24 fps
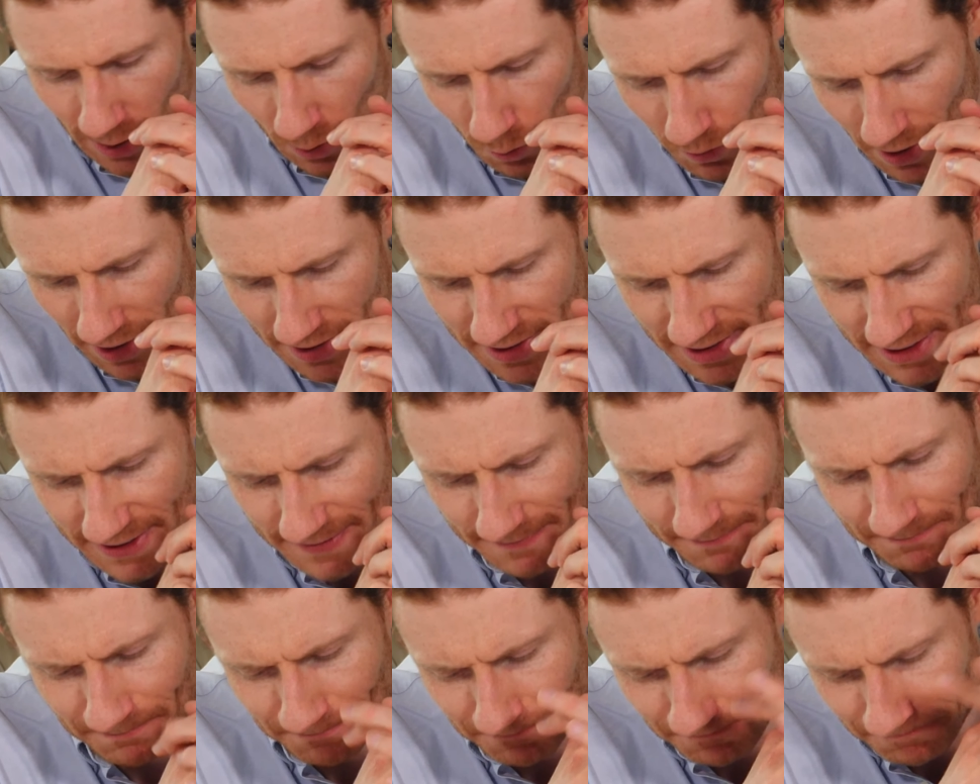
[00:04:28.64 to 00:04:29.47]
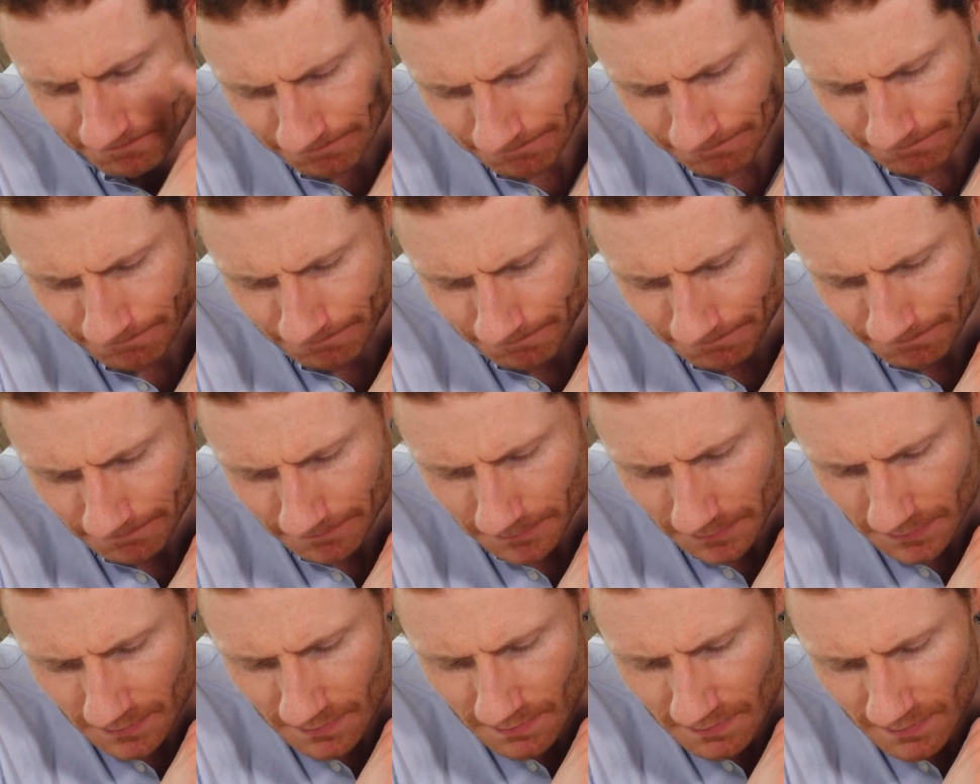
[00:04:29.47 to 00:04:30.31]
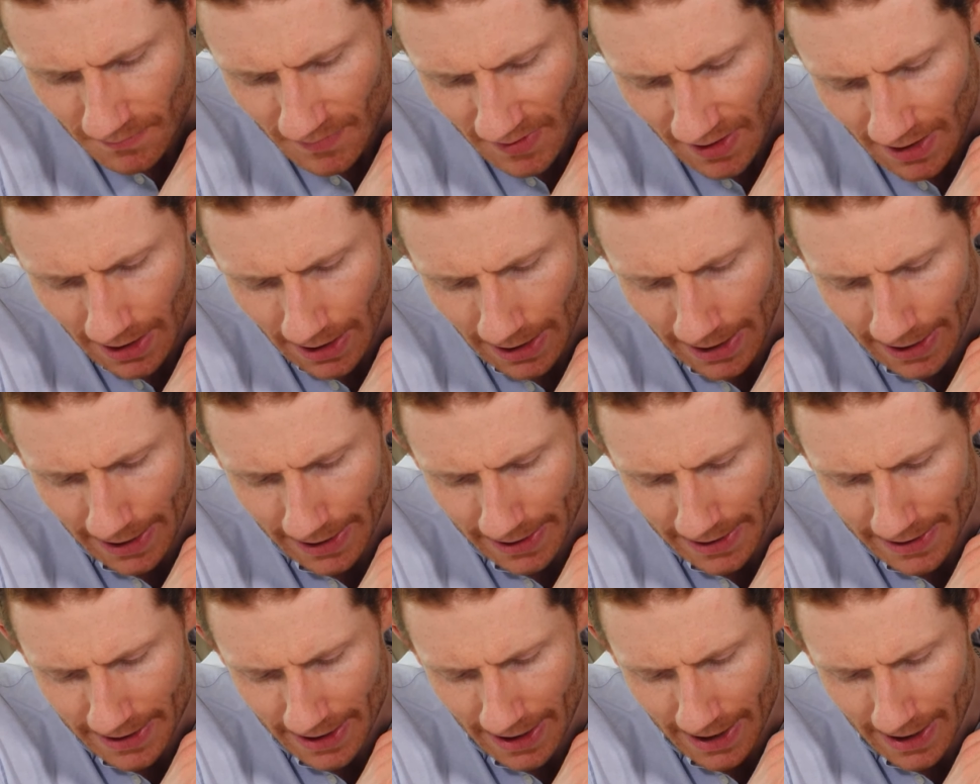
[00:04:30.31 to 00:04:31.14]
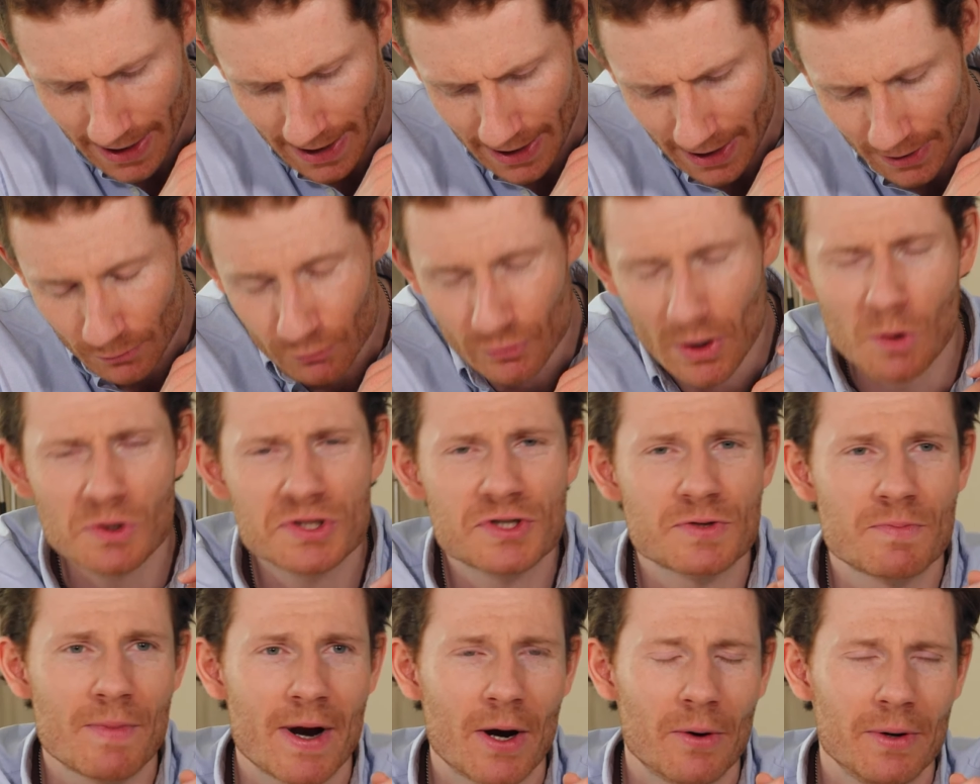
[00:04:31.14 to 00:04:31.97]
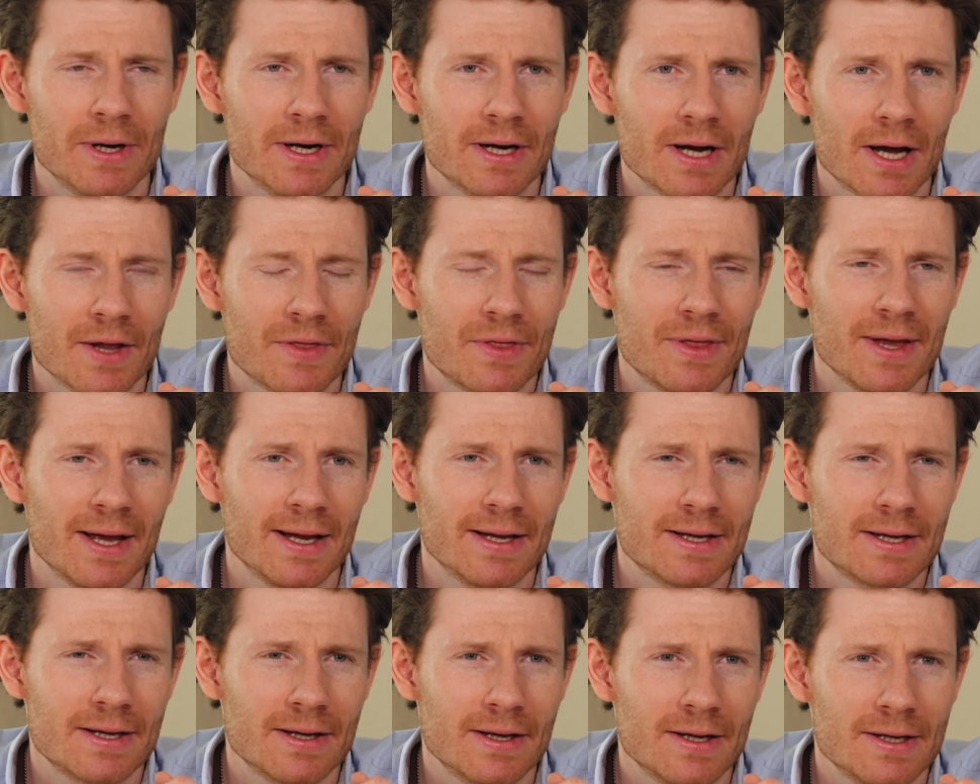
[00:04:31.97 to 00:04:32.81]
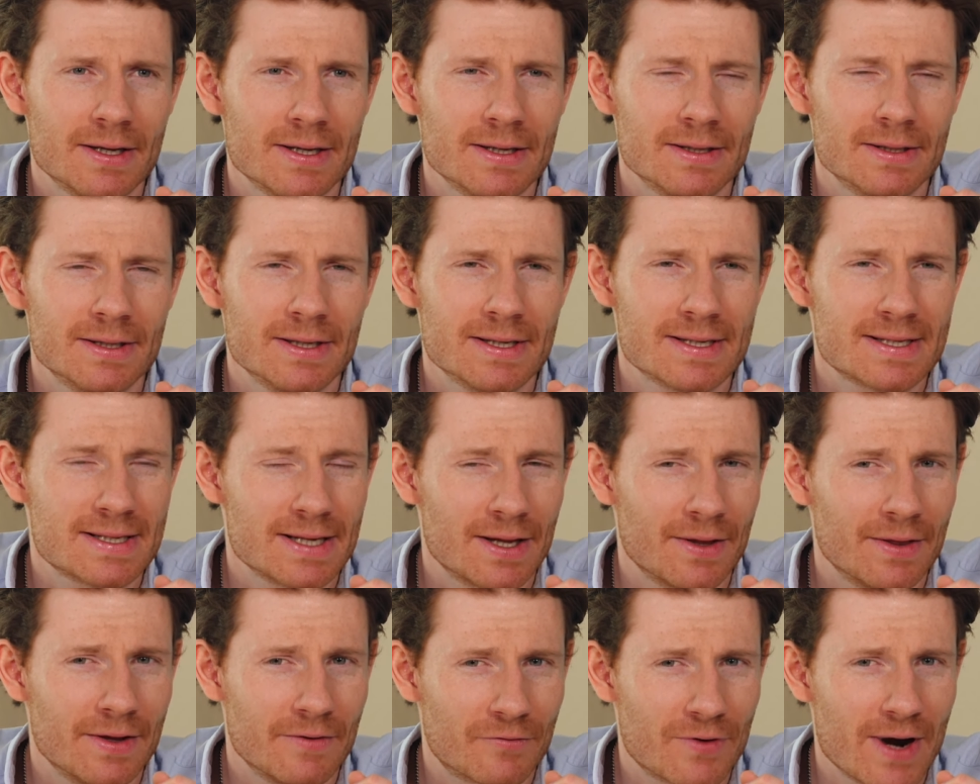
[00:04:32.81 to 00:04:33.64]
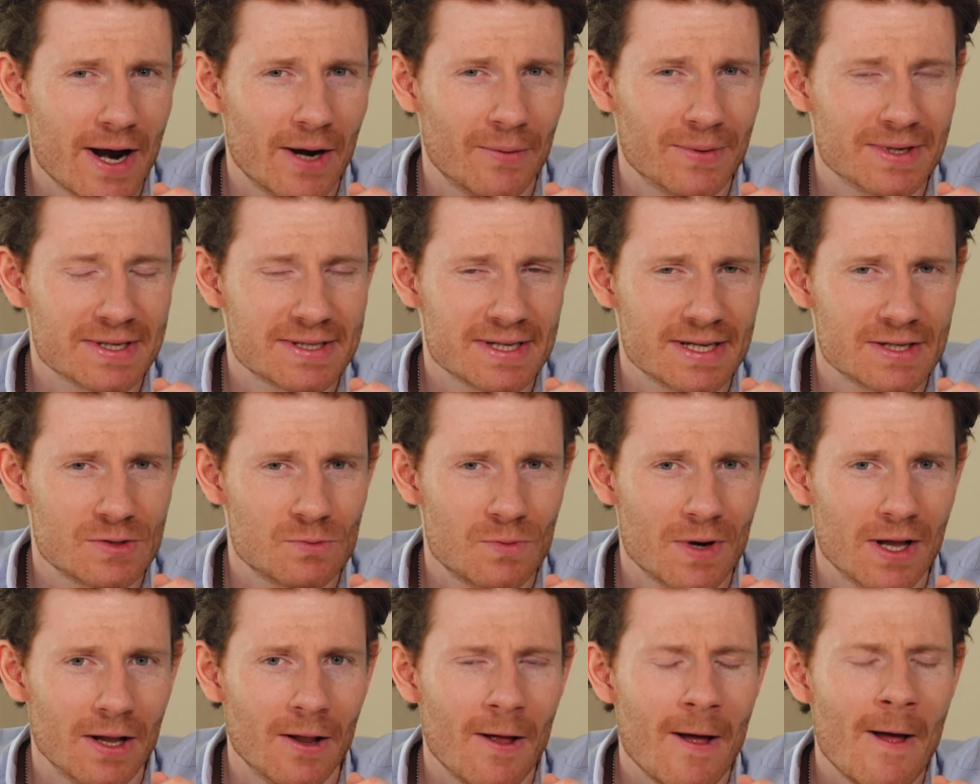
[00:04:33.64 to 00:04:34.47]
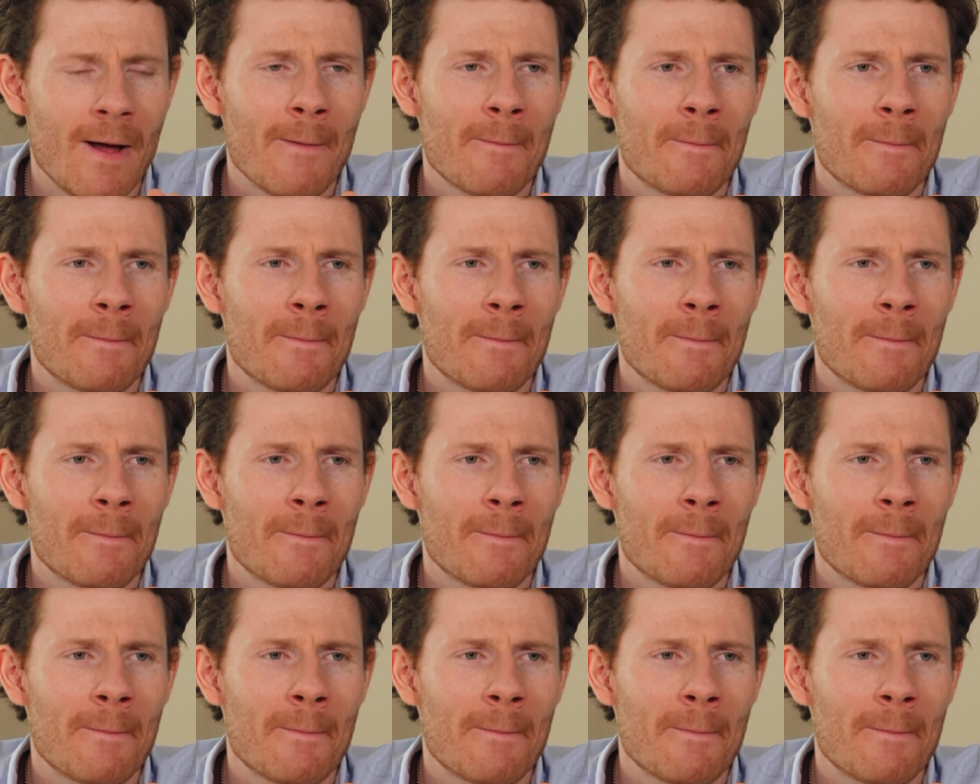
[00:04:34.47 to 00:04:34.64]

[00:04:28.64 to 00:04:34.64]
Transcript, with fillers: what's and uh, rosemary I think is in the fragrance as well